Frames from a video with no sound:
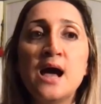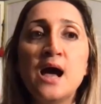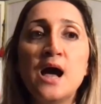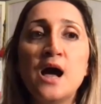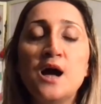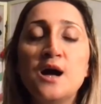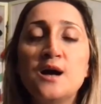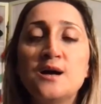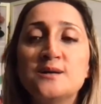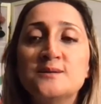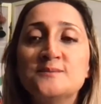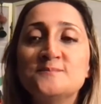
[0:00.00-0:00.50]

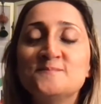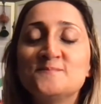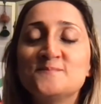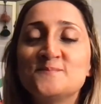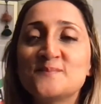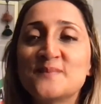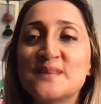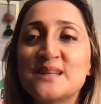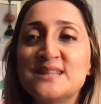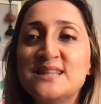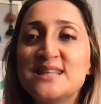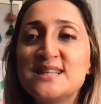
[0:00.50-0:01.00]
Um,
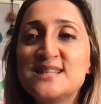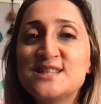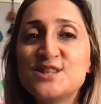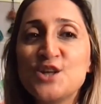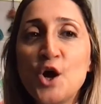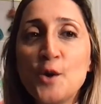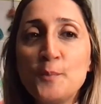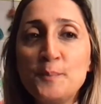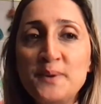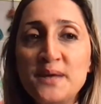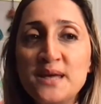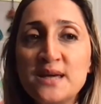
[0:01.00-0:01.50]
this
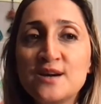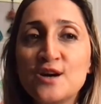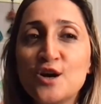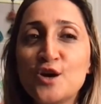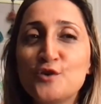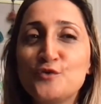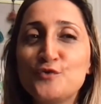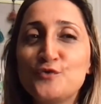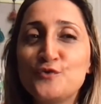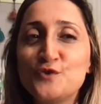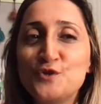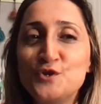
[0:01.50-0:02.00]
topic
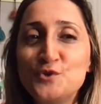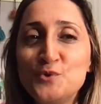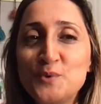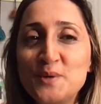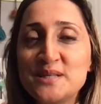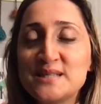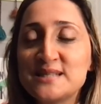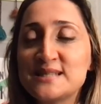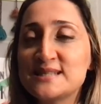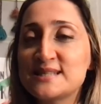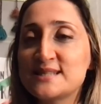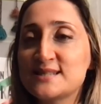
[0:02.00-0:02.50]
of U
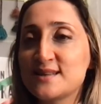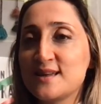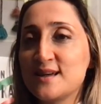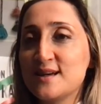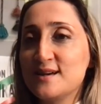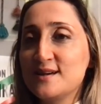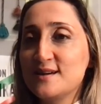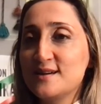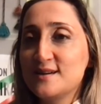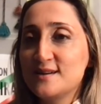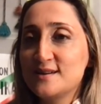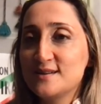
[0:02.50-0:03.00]
S
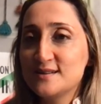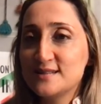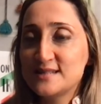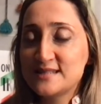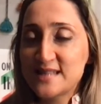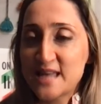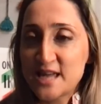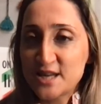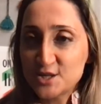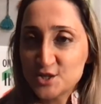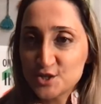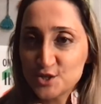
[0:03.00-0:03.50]
uh,
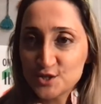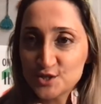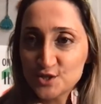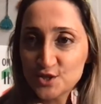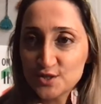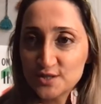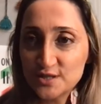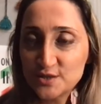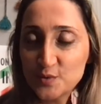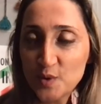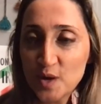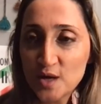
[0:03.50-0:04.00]
sanctions
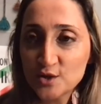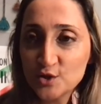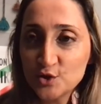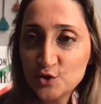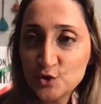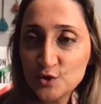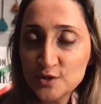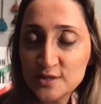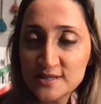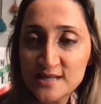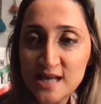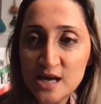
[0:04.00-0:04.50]
on Iran
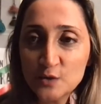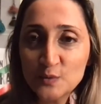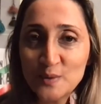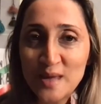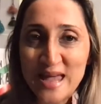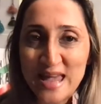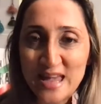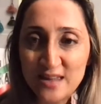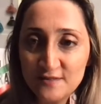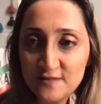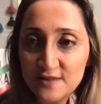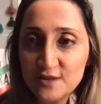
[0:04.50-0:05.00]
could sound
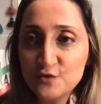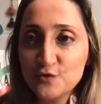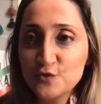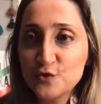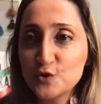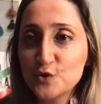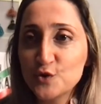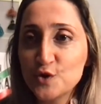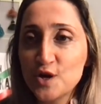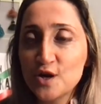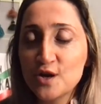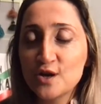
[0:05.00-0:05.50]
heavy
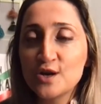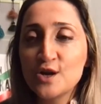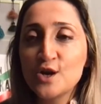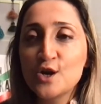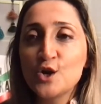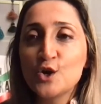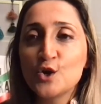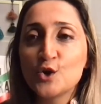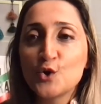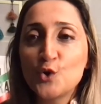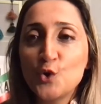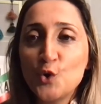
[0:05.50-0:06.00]
for a
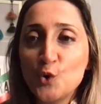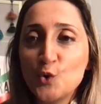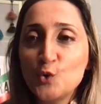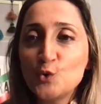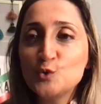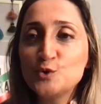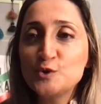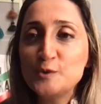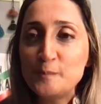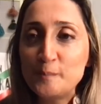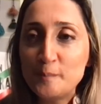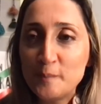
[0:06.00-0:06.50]

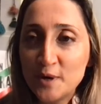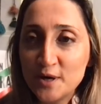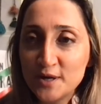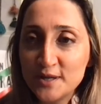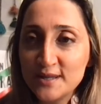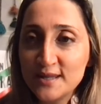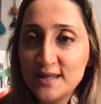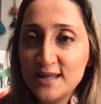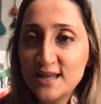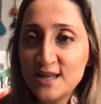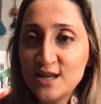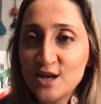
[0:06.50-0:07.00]
cold
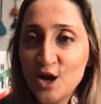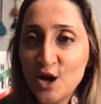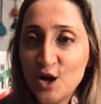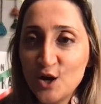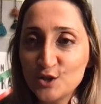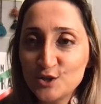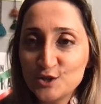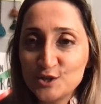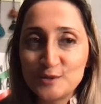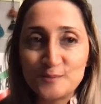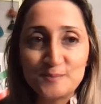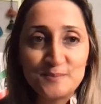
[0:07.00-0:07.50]
Monday
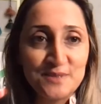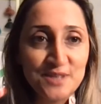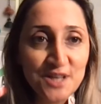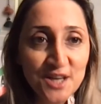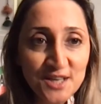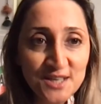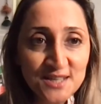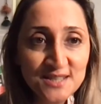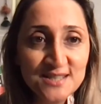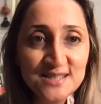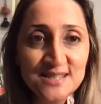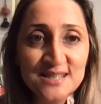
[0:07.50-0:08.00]
autumn
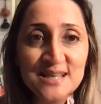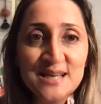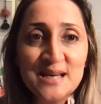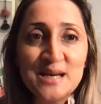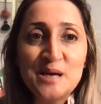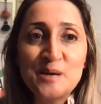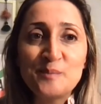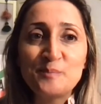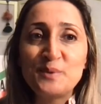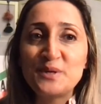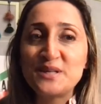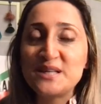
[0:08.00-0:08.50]
night,
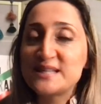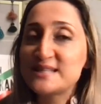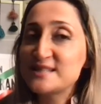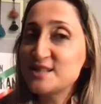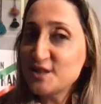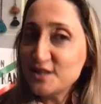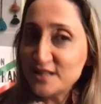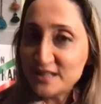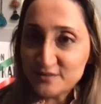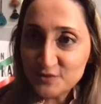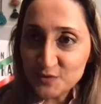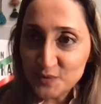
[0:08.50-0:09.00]
but it's
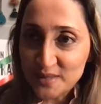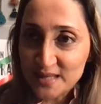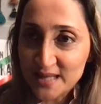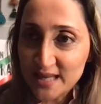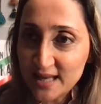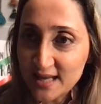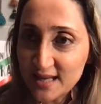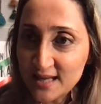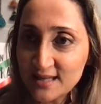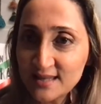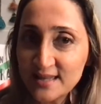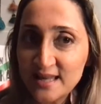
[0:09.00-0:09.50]
not every
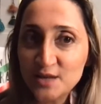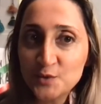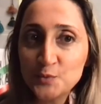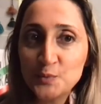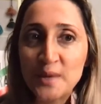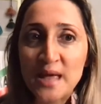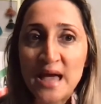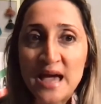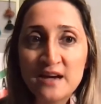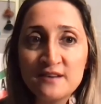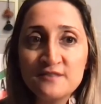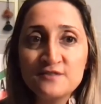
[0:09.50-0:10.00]
day that
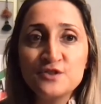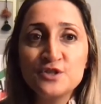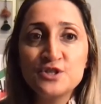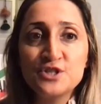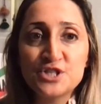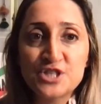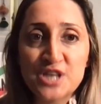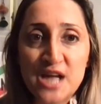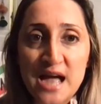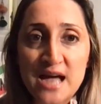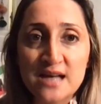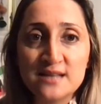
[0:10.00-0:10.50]
we have the
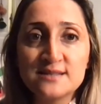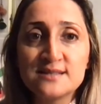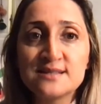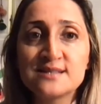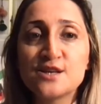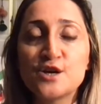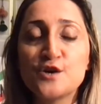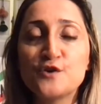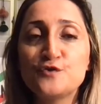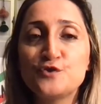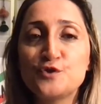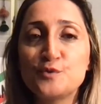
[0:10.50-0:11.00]
chance
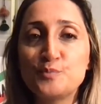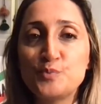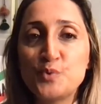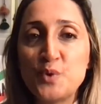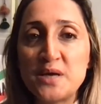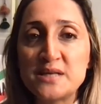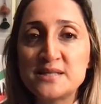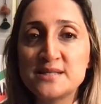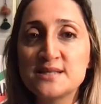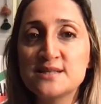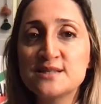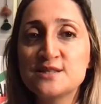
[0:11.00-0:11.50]
of the
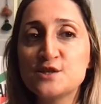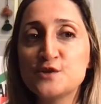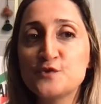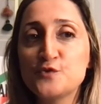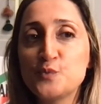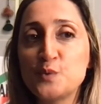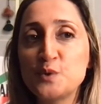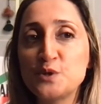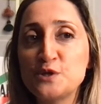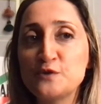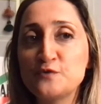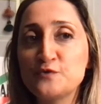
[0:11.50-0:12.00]
presence of
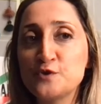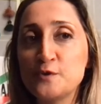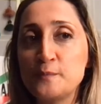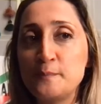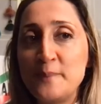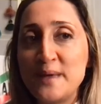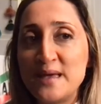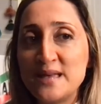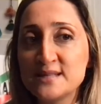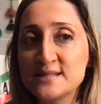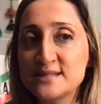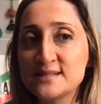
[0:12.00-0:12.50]
one of the
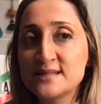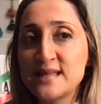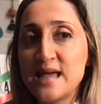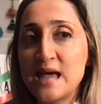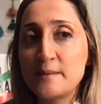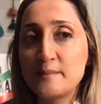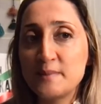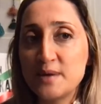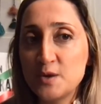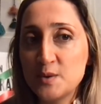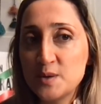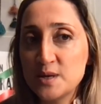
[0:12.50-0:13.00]
best
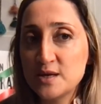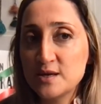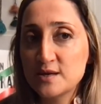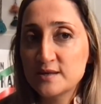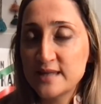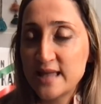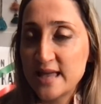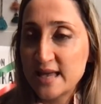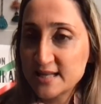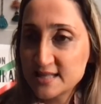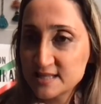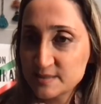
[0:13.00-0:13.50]

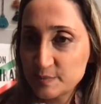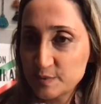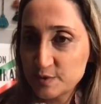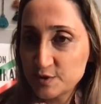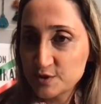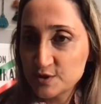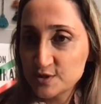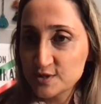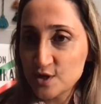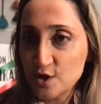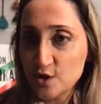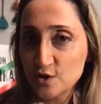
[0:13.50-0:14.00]
American
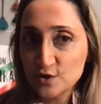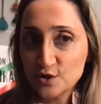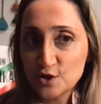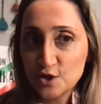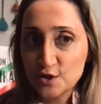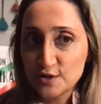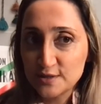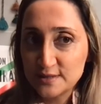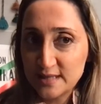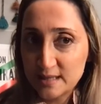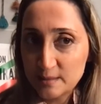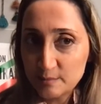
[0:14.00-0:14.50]
experts on
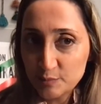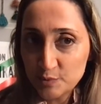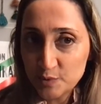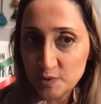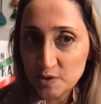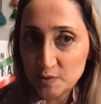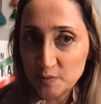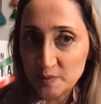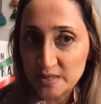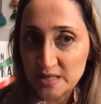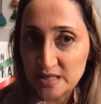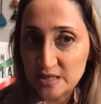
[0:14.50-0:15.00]

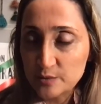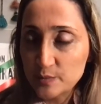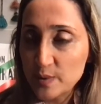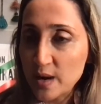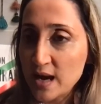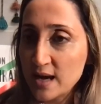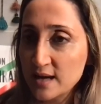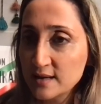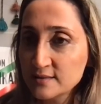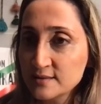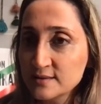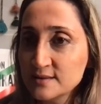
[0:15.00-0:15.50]
contemporary
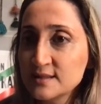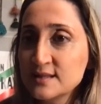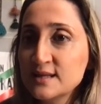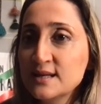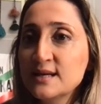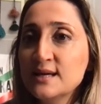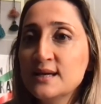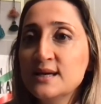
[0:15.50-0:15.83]
Iran,